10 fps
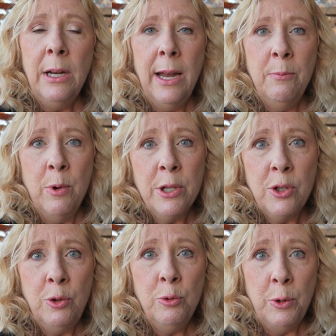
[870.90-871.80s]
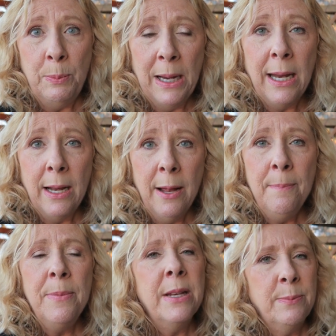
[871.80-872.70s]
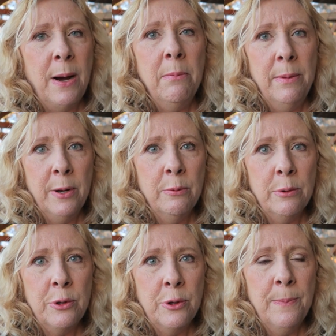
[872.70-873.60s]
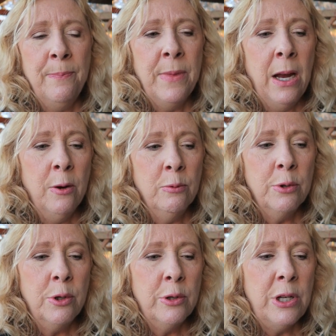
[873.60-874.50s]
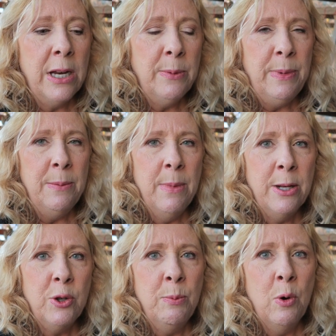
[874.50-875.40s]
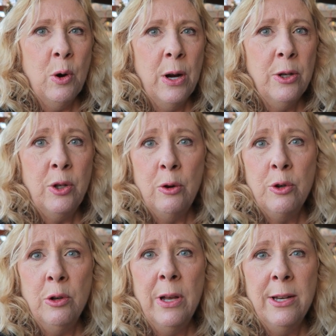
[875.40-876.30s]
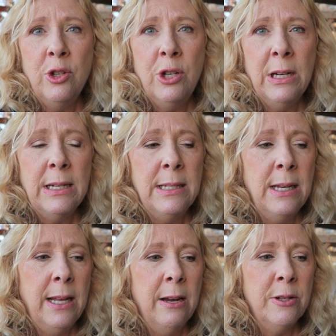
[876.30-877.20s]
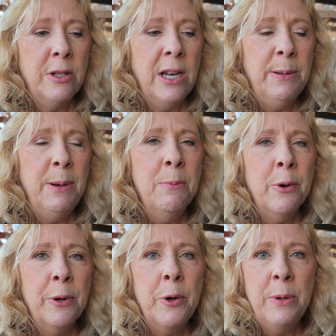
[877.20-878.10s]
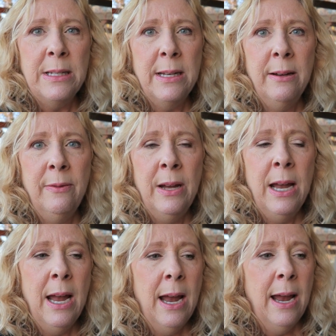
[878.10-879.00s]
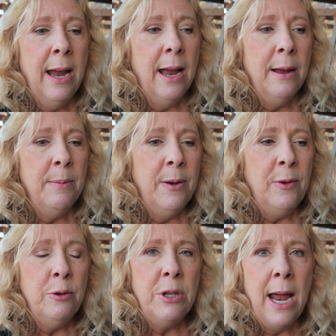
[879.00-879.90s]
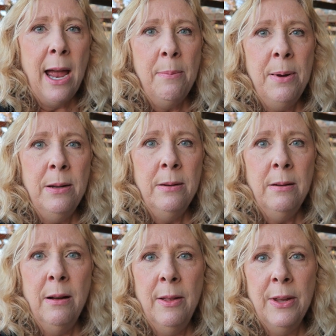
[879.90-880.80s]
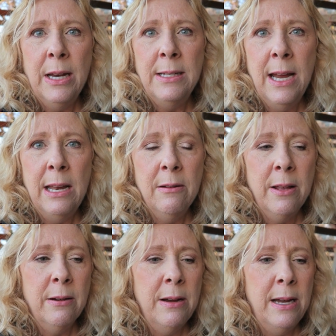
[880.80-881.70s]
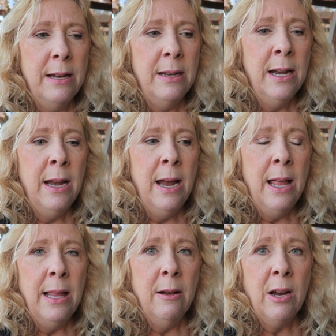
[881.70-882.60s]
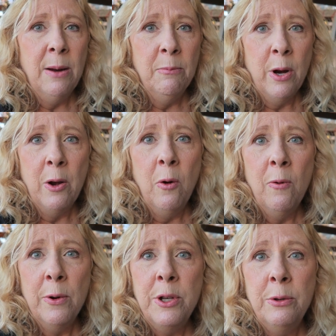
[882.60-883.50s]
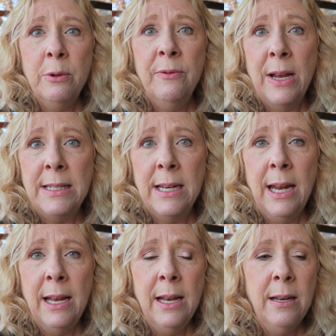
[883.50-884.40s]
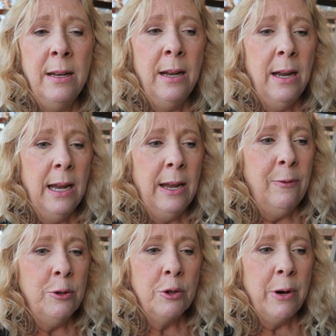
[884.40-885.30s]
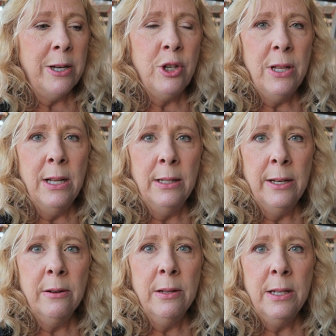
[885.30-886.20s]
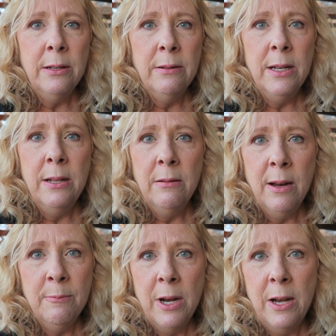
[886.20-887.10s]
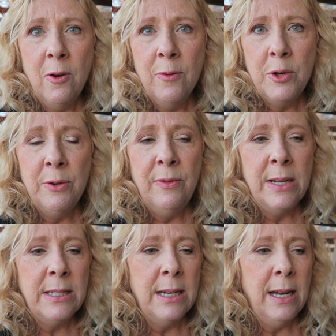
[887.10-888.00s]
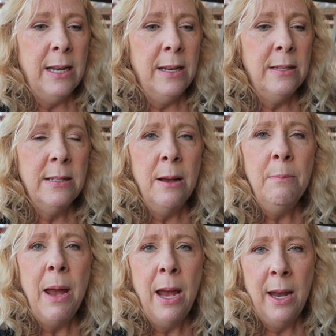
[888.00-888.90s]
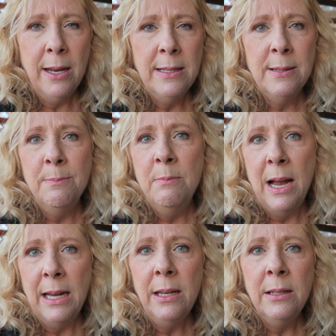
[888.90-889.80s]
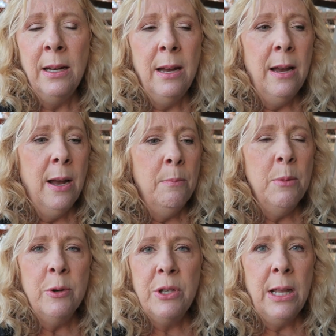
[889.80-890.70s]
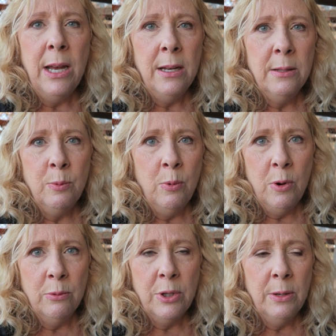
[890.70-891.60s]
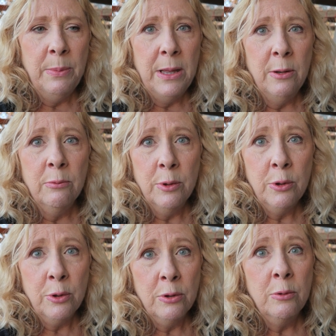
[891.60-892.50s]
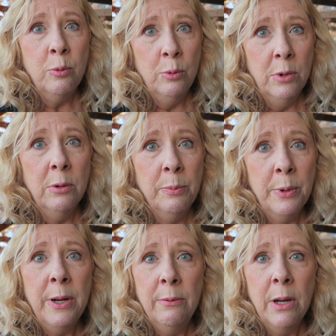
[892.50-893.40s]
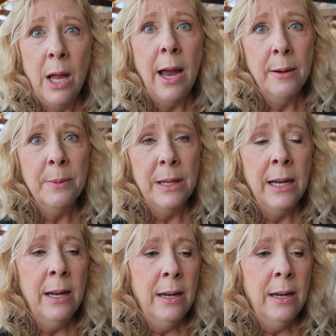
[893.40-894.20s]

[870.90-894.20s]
and wants you to pick it up, that's probably a rooster. Roosters tend to be much more social as chicks. They also tend to be more inquisitive. If you tap on the container they're in, they'll come running over to investigate it. If you scratch in the litter that they're in, they'll come running over to investigate it. Some hens might. Most of the hens won't, but the roosters will pretty reliably.